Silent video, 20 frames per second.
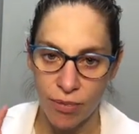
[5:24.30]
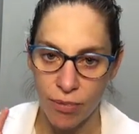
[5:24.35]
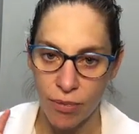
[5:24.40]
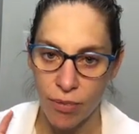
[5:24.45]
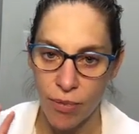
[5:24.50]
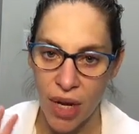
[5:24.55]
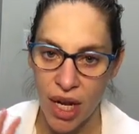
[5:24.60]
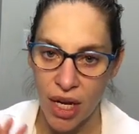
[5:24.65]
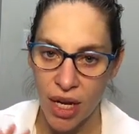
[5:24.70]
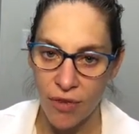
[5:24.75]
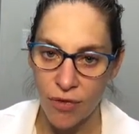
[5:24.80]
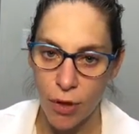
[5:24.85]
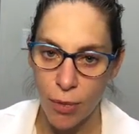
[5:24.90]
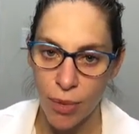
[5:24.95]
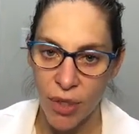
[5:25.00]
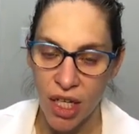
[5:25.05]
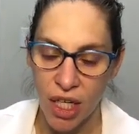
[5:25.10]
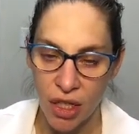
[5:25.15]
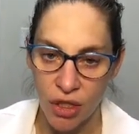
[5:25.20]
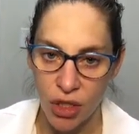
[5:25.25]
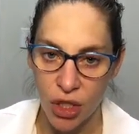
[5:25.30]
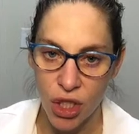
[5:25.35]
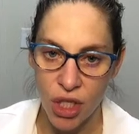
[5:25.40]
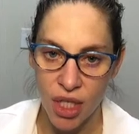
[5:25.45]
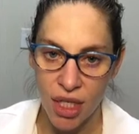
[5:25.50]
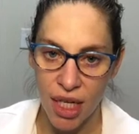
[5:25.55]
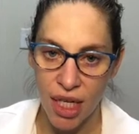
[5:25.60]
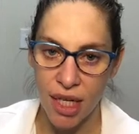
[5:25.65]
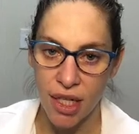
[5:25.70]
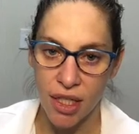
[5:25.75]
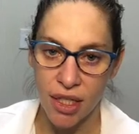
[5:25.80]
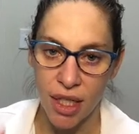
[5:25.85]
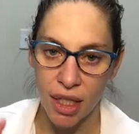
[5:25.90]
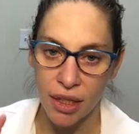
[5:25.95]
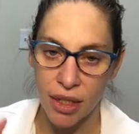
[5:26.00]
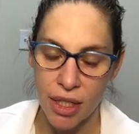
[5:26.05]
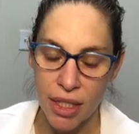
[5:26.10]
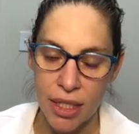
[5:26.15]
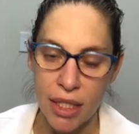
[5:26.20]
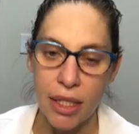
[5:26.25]
make everybody understand that
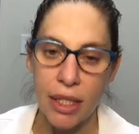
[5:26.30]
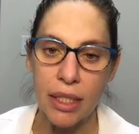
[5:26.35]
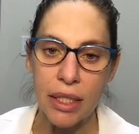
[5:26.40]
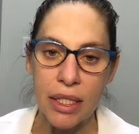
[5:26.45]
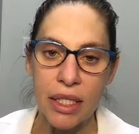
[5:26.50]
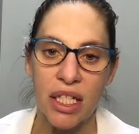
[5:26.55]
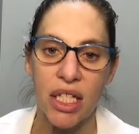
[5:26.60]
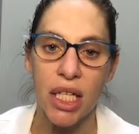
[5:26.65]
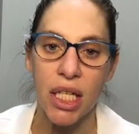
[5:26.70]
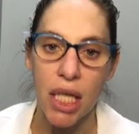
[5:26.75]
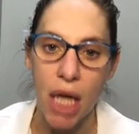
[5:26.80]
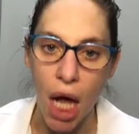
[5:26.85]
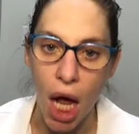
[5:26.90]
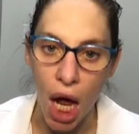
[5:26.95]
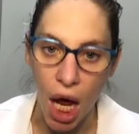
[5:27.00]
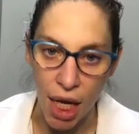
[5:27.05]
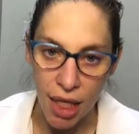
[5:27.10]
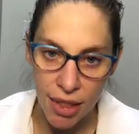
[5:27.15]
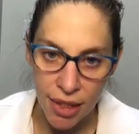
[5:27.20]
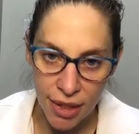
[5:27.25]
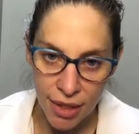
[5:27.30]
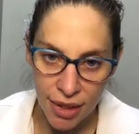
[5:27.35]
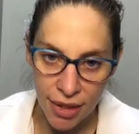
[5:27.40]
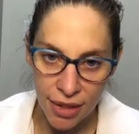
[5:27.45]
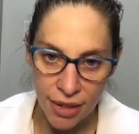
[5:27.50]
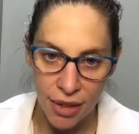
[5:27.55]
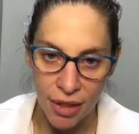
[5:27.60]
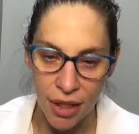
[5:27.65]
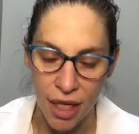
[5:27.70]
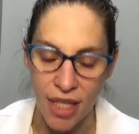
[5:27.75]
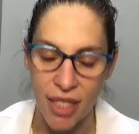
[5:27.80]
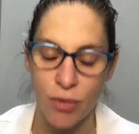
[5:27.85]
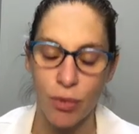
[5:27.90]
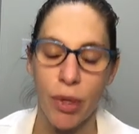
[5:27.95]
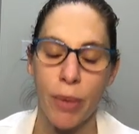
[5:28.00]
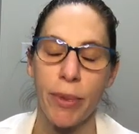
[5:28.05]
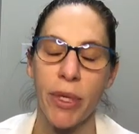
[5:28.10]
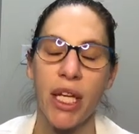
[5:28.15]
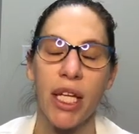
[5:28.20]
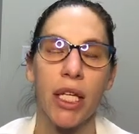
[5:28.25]
this is not, I
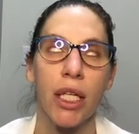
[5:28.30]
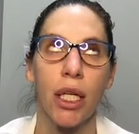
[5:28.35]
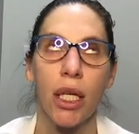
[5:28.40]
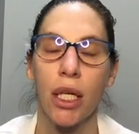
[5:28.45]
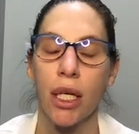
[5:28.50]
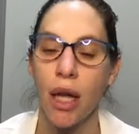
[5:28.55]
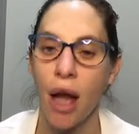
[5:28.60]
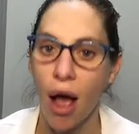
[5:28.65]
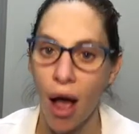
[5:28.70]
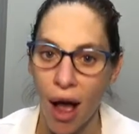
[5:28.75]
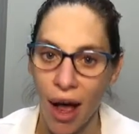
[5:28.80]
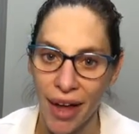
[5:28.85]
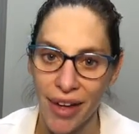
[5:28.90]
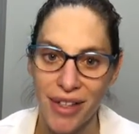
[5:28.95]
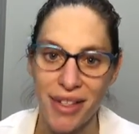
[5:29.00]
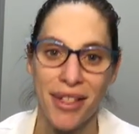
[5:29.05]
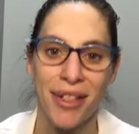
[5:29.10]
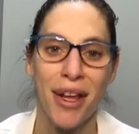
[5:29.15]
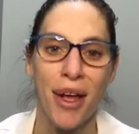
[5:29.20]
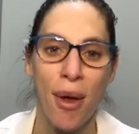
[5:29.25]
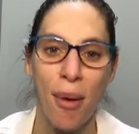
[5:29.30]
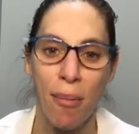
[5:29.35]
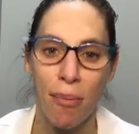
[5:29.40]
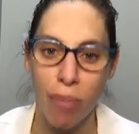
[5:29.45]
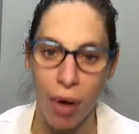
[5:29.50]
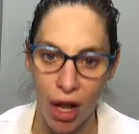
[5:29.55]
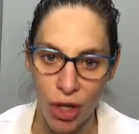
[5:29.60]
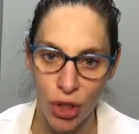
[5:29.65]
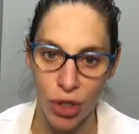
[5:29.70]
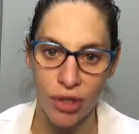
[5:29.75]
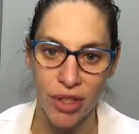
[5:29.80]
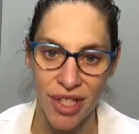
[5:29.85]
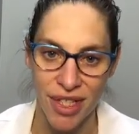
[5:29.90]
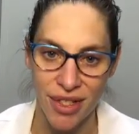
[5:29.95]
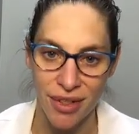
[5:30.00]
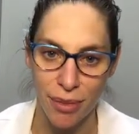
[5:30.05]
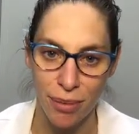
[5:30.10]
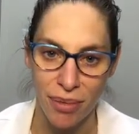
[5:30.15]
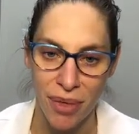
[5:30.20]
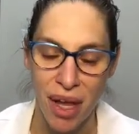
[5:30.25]
repeat, not
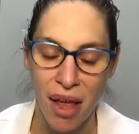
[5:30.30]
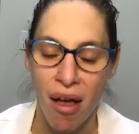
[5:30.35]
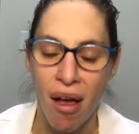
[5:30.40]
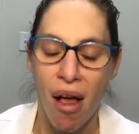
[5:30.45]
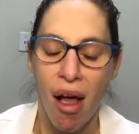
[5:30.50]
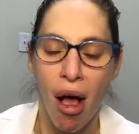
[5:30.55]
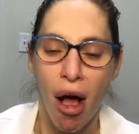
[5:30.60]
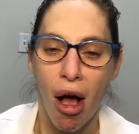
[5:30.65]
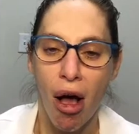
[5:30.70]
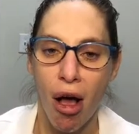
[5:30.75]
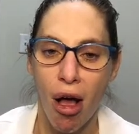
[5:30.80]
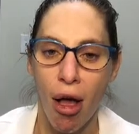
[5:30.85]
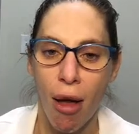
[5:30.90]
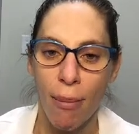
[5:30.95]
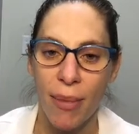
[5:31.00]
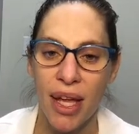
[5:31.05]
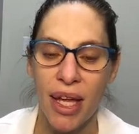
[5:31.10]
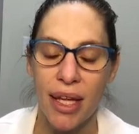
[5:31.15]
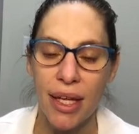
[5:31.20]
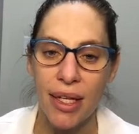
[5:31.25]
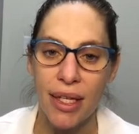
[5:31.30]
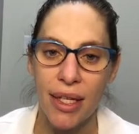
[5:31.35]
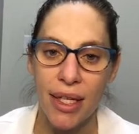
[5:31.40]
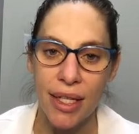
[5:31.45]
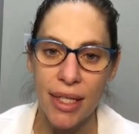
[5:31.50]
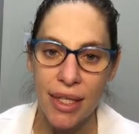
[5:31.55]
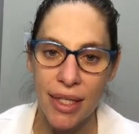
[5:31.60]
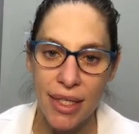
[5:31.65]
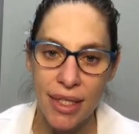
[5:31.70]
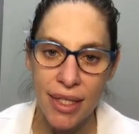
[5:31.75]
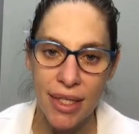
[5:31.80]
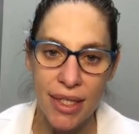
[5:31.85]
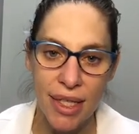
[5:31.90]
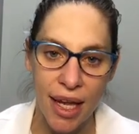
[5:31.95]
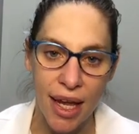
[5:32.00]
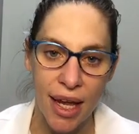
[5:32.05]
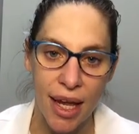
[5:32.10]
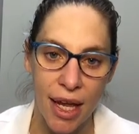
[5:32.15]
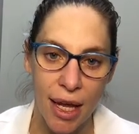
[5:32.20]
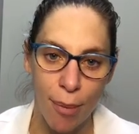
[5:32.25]
botulism. It is
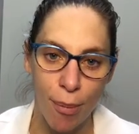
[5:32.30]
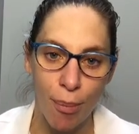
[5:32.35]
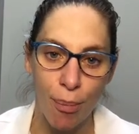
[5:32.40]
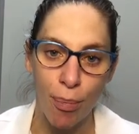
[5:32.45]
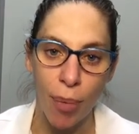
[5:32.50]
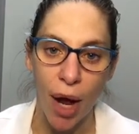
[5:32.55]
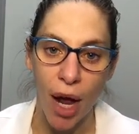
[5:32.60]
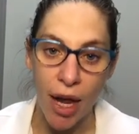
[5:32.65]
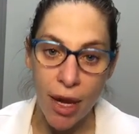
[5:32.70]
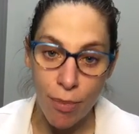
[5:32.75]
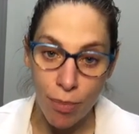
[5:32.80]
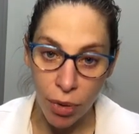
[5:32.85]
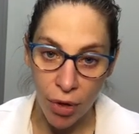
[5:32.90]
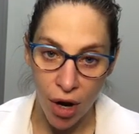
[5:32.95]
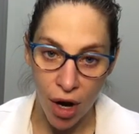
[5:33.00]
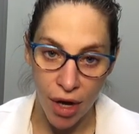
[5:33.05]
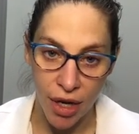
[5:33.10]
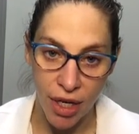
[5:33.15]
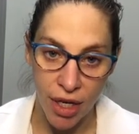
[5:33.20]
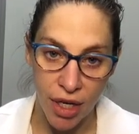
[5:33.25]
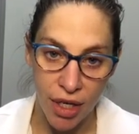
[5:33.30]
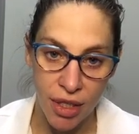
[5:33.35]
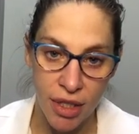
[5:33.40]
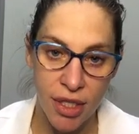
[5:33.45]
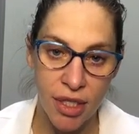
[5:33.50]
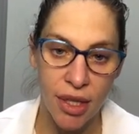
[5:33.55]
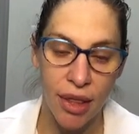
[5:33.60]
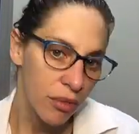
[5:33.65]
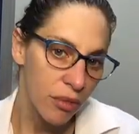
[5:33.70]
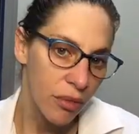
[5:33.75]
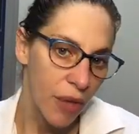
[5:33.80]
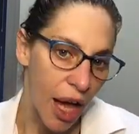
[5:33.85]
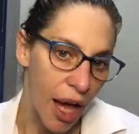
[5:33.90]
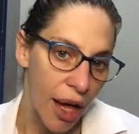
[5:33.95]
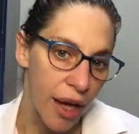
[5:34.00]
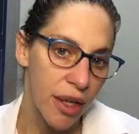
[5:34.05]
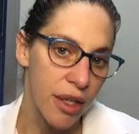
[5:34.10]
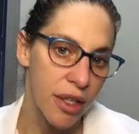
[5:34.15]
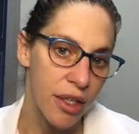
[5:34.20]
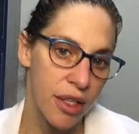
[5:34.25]
a byproduct
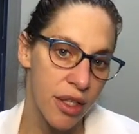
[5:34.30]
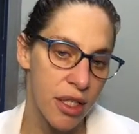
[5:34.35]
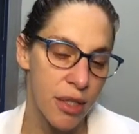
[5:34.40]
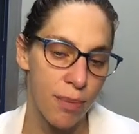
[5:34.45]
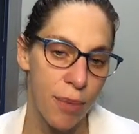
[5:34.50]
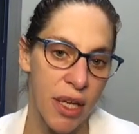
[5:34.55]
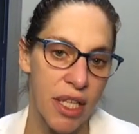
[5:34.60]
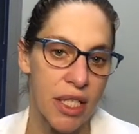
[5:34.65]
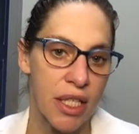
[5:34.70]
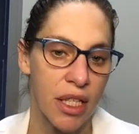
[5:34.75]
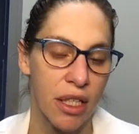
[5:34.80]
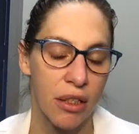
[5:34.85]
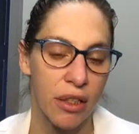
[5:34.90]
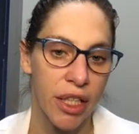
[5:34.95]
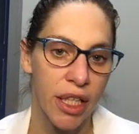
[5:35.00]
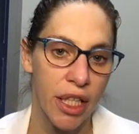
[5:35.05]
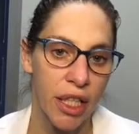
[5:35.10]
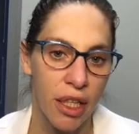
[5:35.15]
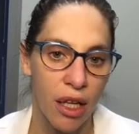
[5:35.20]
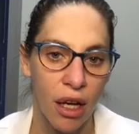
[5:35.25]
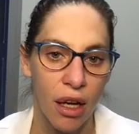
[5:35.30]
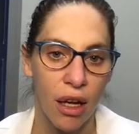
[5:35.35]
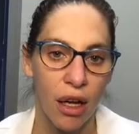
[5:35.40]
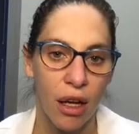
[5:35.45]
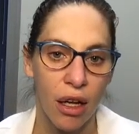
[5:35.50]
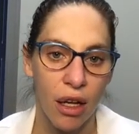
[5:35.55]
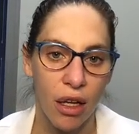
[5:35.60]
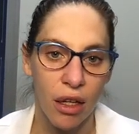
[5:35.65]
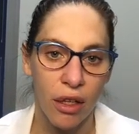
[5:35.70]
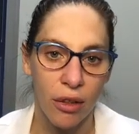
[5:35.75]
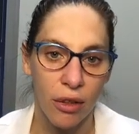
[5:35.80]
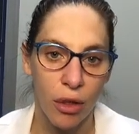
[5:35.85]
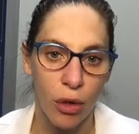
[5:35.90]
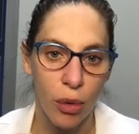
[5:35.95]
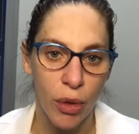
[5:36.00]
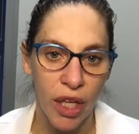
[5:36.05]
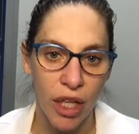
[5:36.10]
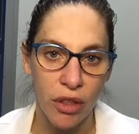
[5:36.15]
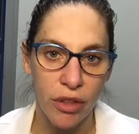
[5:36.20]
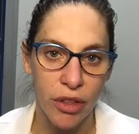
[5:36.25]
that is basically a
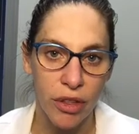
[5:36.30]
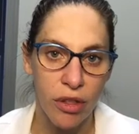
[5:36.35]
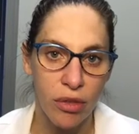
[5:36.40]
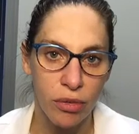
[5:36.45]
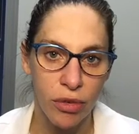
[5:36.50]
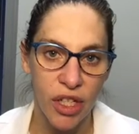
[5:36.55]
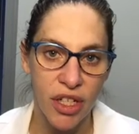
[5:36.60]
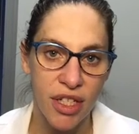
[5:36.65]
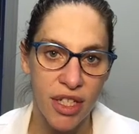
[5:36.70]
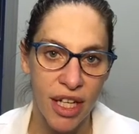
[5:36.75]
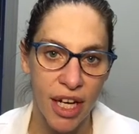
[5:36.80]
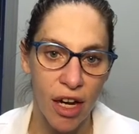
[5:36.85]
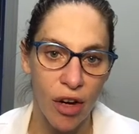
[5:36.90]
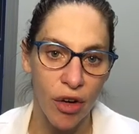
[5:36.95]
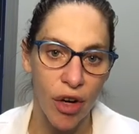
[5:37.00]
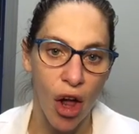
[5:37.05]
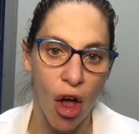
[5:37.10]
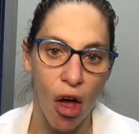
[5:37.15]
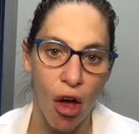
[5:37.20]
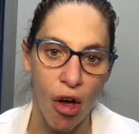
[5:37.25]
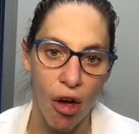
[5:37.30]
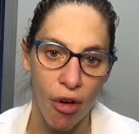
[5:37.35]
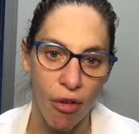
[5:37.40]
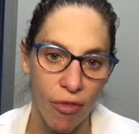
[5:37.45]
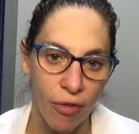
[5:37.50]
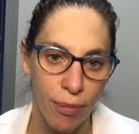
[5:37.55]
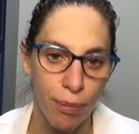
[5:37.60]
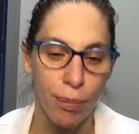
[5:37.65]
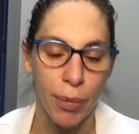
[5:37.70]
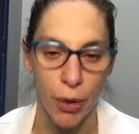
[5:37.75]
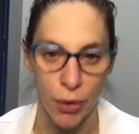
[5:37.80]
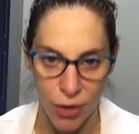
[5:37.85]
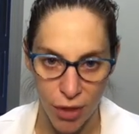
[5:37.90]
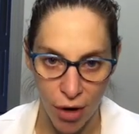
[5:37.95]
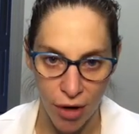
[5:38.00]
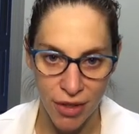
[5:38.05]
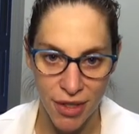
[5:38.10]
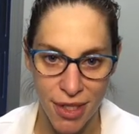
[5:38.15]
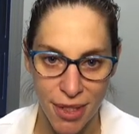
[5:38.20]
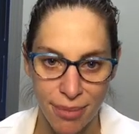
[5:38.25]
quick little rundown of
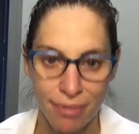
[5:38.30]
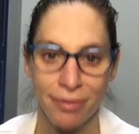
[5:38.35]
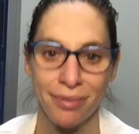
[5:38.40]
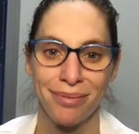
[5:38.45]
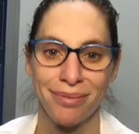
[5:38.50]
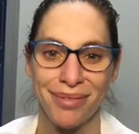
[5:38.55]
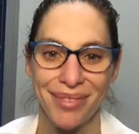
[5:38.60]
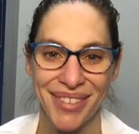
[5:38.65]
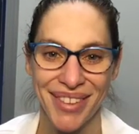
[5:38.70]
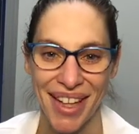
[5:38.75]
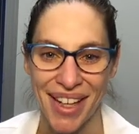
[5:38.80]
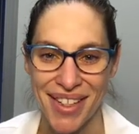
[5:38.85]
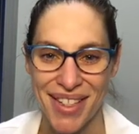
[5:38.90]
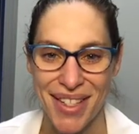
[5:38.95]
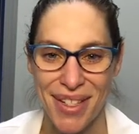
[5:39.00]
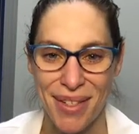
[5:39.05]
Botox. Thanks.